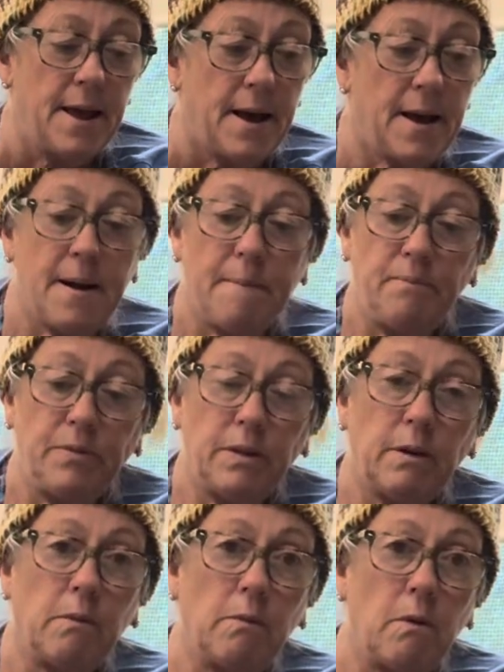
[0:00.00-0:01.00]

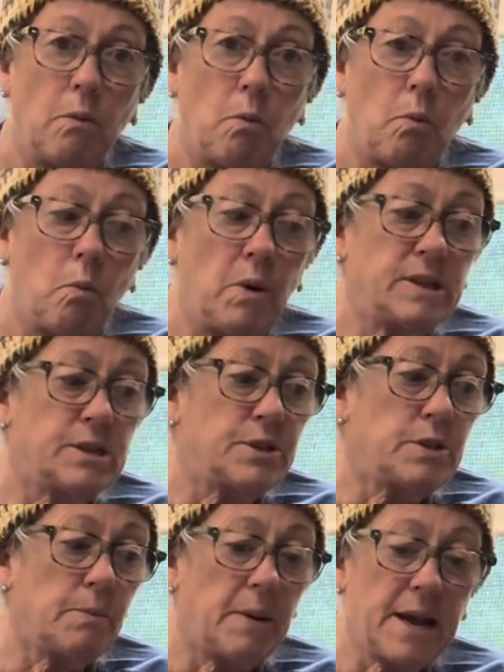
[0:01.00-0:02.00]
The
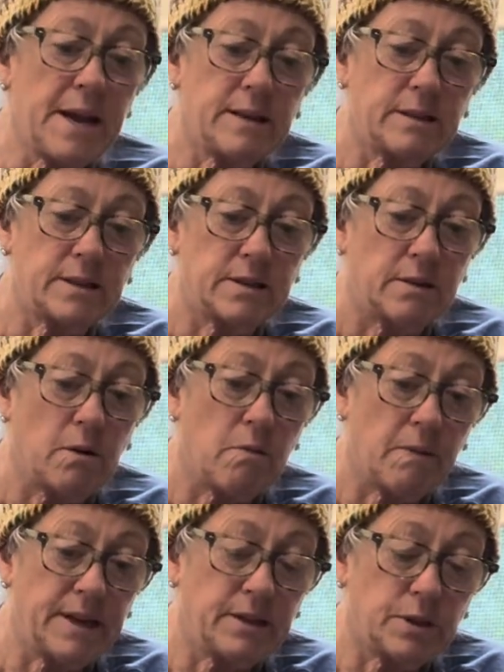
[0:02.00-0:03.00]
windsuit pants or
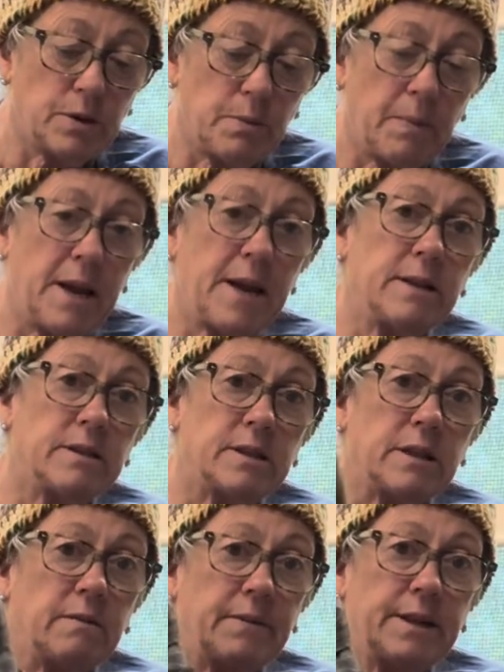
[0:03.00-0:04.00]
rain suit pants
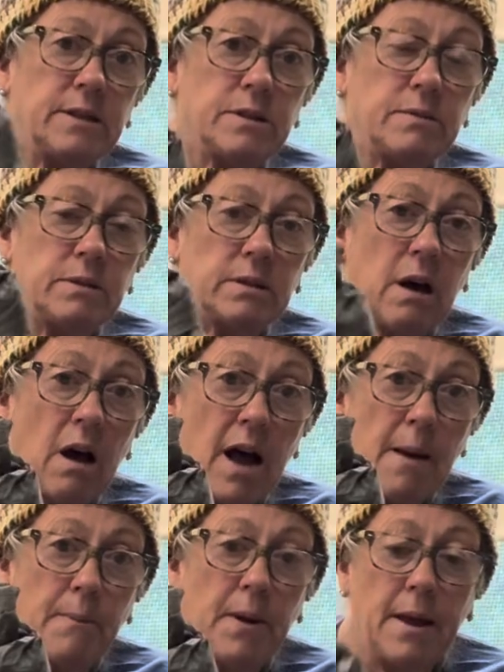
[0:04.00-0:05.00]
and rain suit
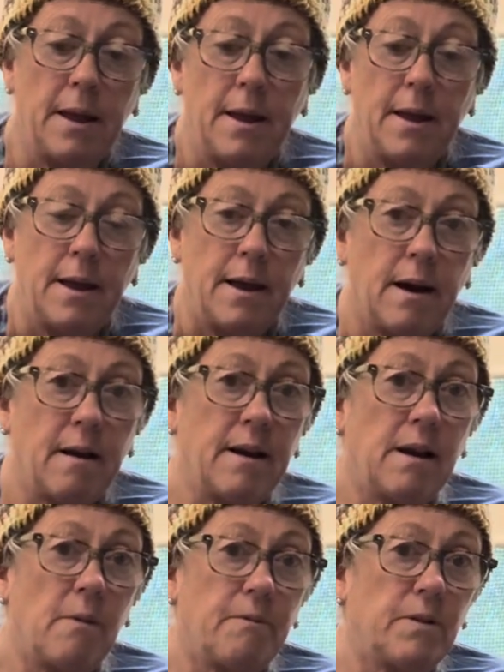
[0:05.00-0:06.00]
top are
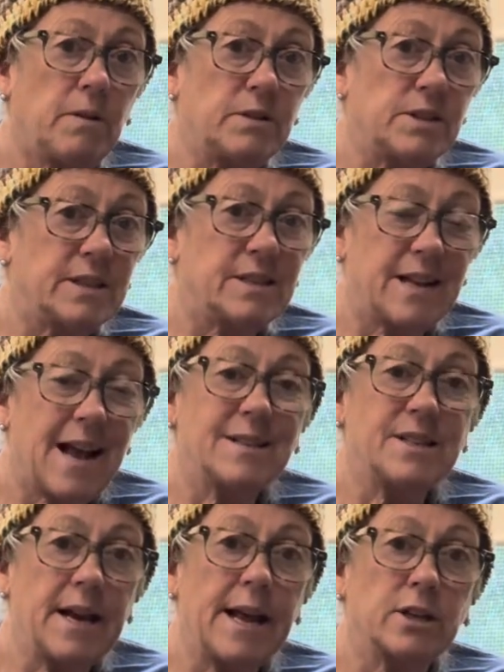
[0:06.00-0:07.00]
helpful just
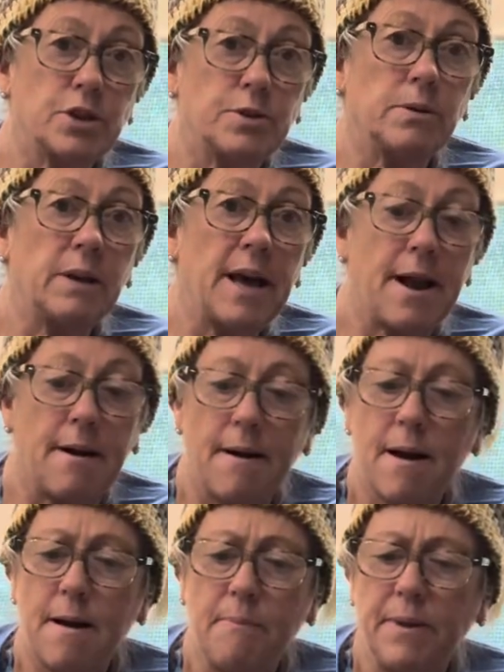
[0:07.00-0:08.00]
as an extra layer.
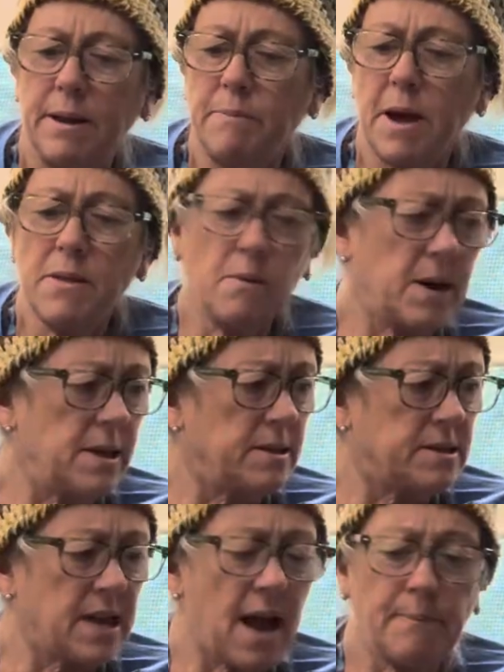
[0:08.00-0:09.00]
And by the way,
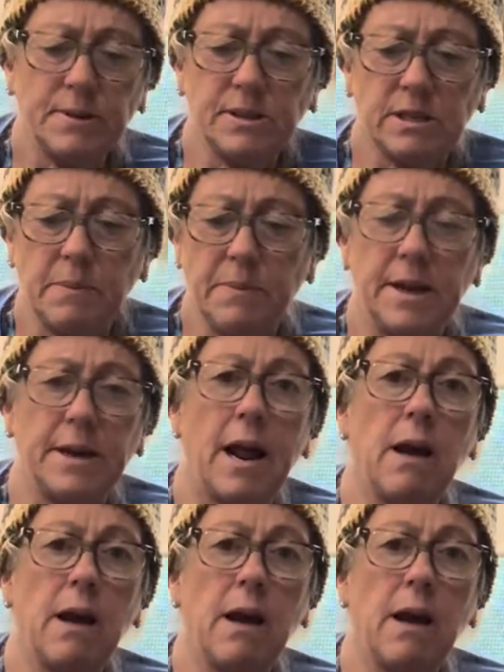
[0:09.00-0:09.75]
this happens to be an